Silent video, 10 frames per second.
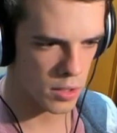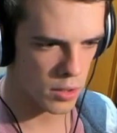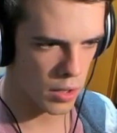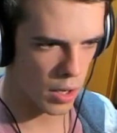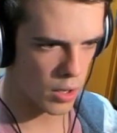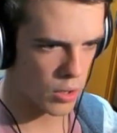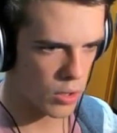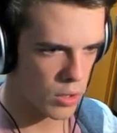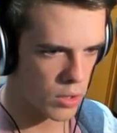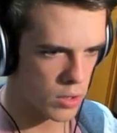Okay.
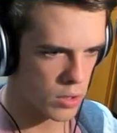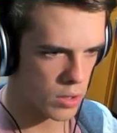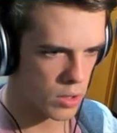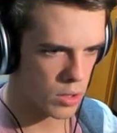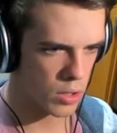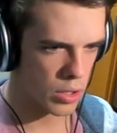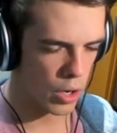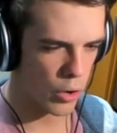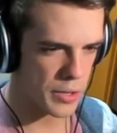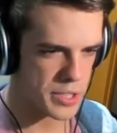
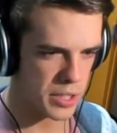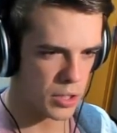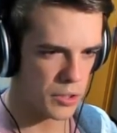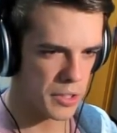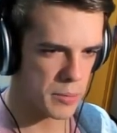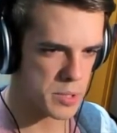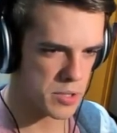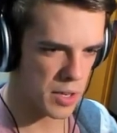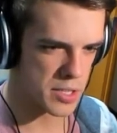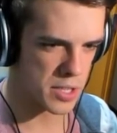Oh, it's an eclipse. You
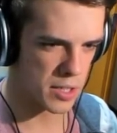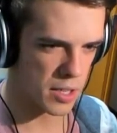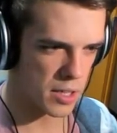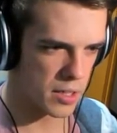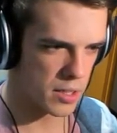guys see that?